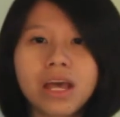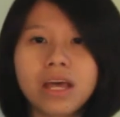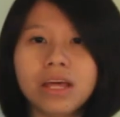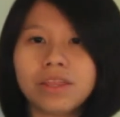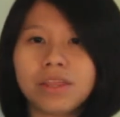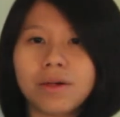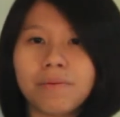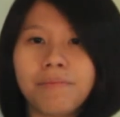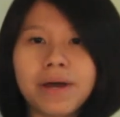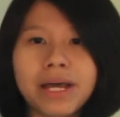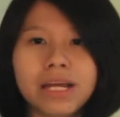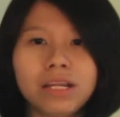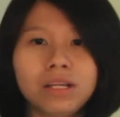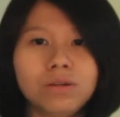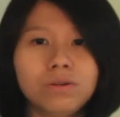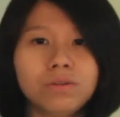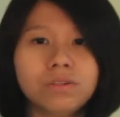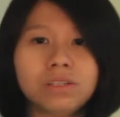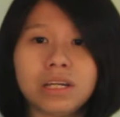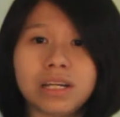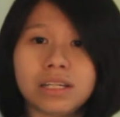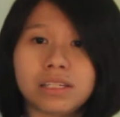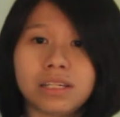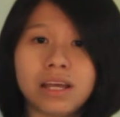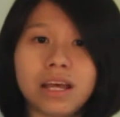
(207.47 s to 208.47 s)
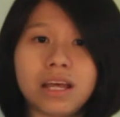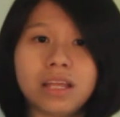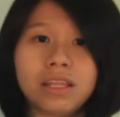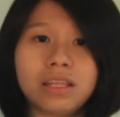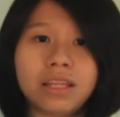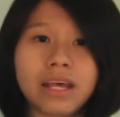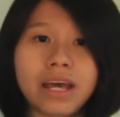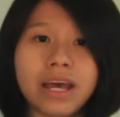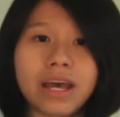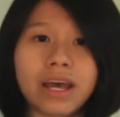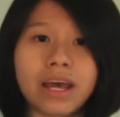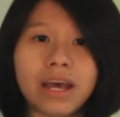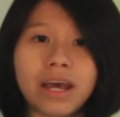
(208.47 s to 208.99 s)
The bad news doesn't end
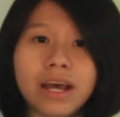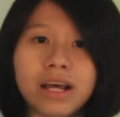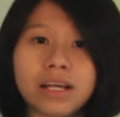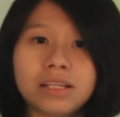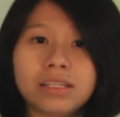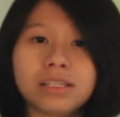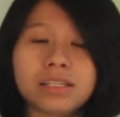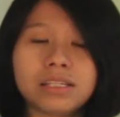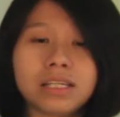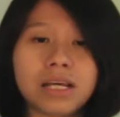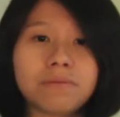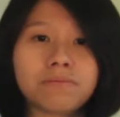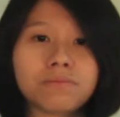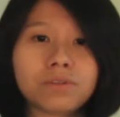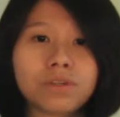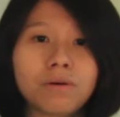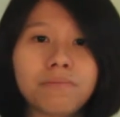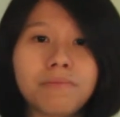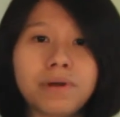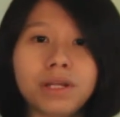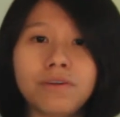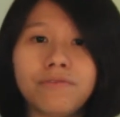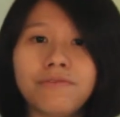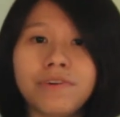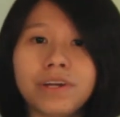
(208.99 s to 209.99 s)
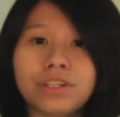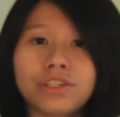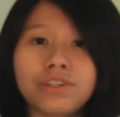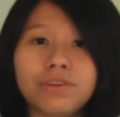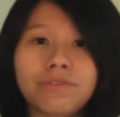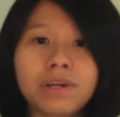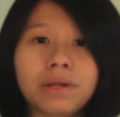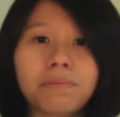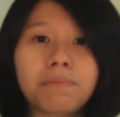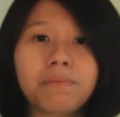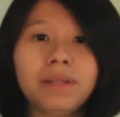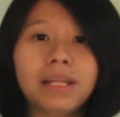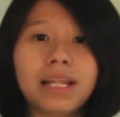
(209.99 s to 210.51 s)
there, as the Samsung
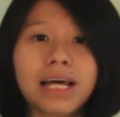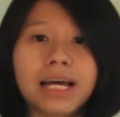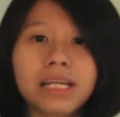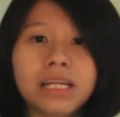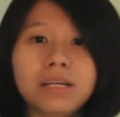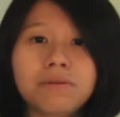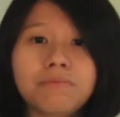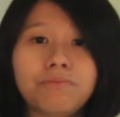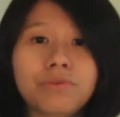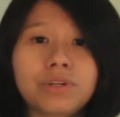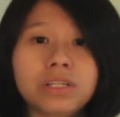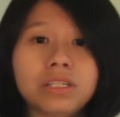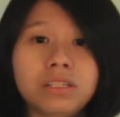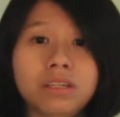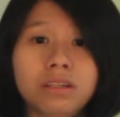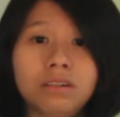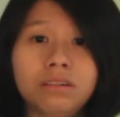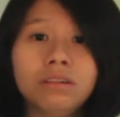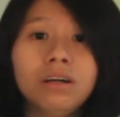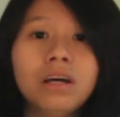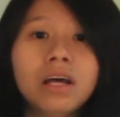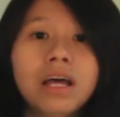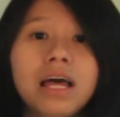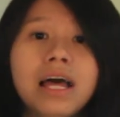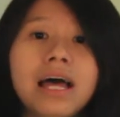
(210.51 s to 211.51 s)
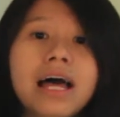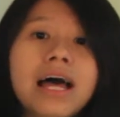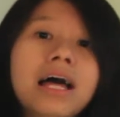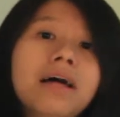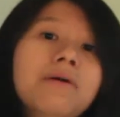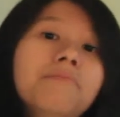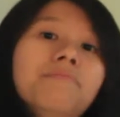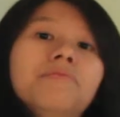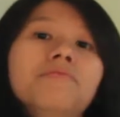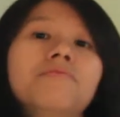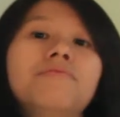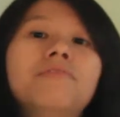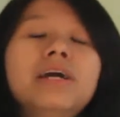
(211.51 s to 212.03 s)
manufacturing plant in Brazil
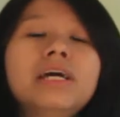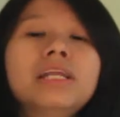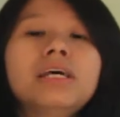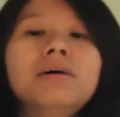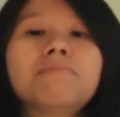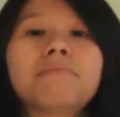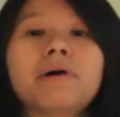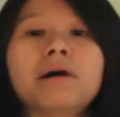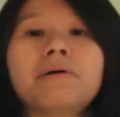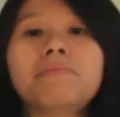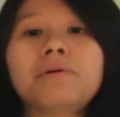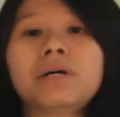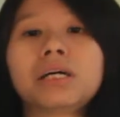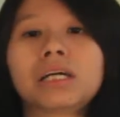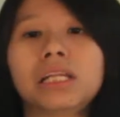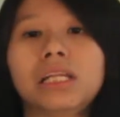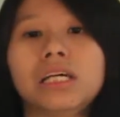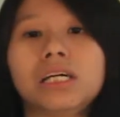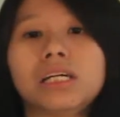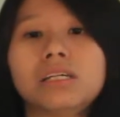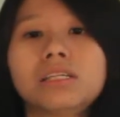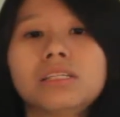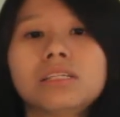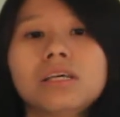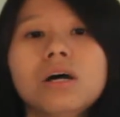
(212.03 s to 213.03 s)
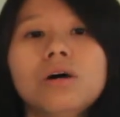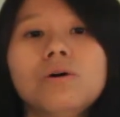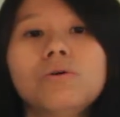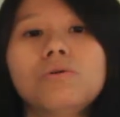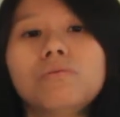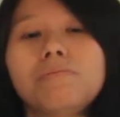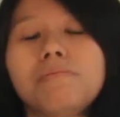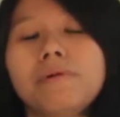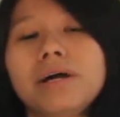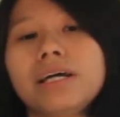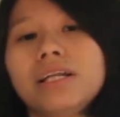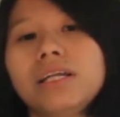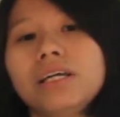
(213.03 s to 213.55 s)
had been raided by burglars
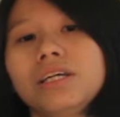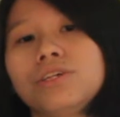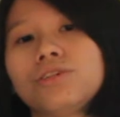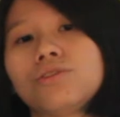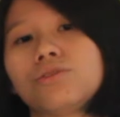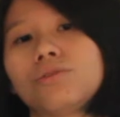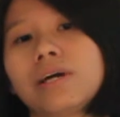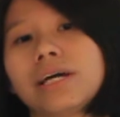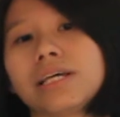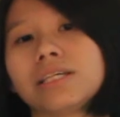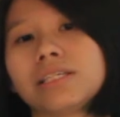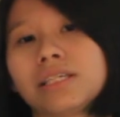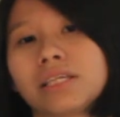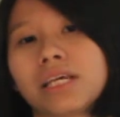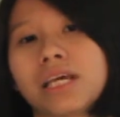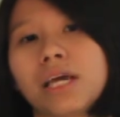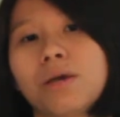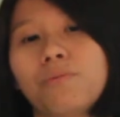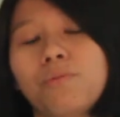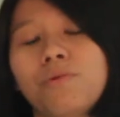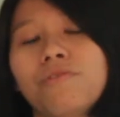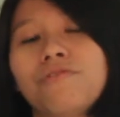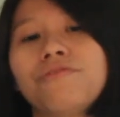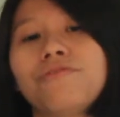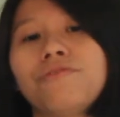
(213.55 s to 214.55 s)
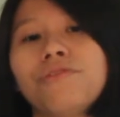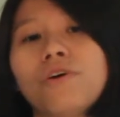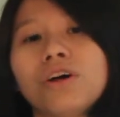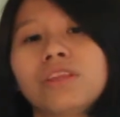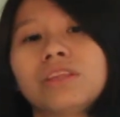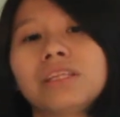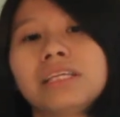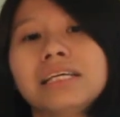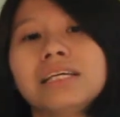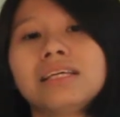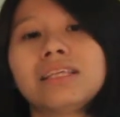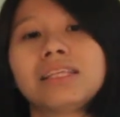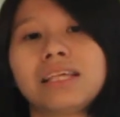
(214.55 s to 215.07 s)
who managed to escape with
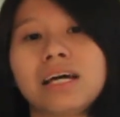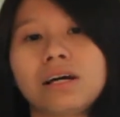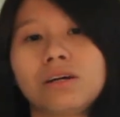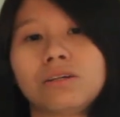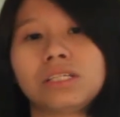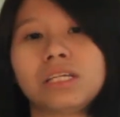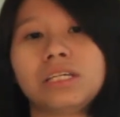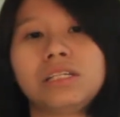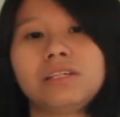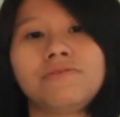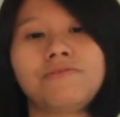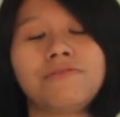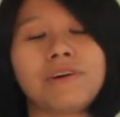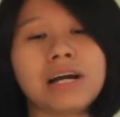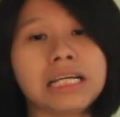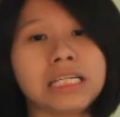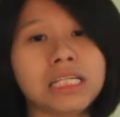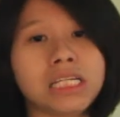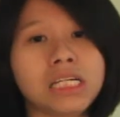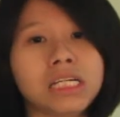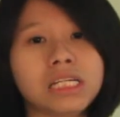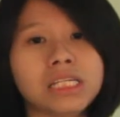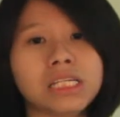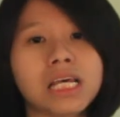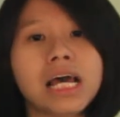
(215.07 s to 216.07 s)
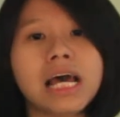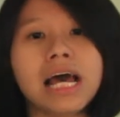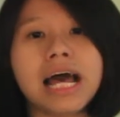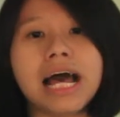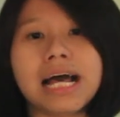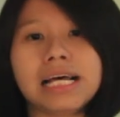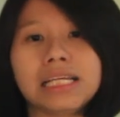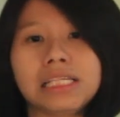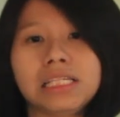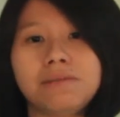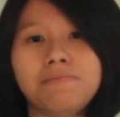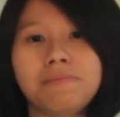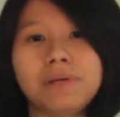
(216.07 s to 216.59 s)
40,000 devices
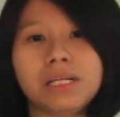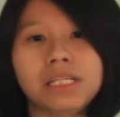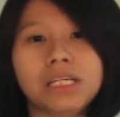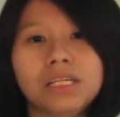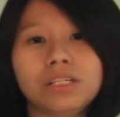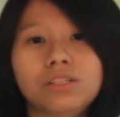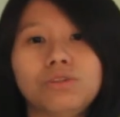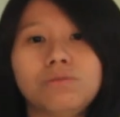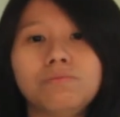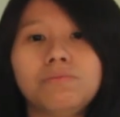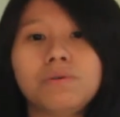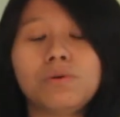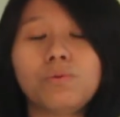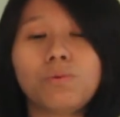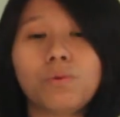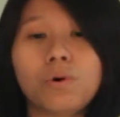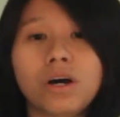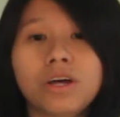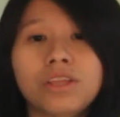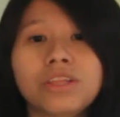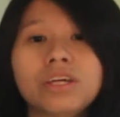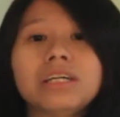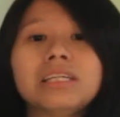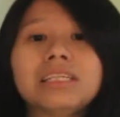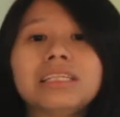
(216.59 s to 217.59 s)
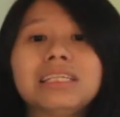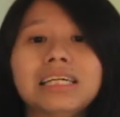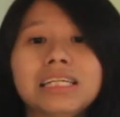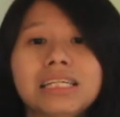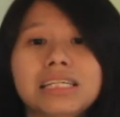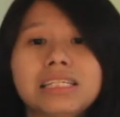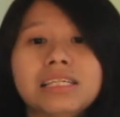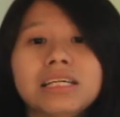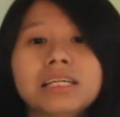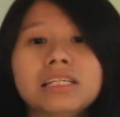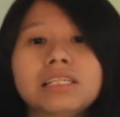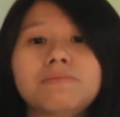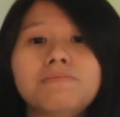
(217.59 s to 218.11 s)
estimated to be worth
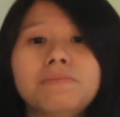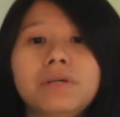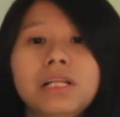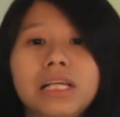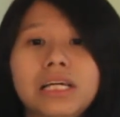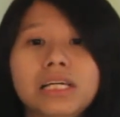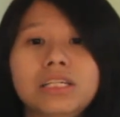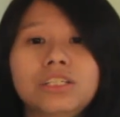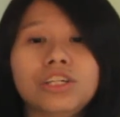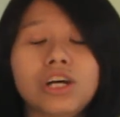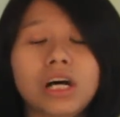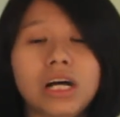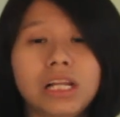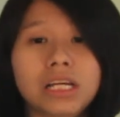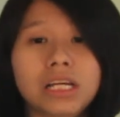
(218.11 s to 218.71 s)
$36 million,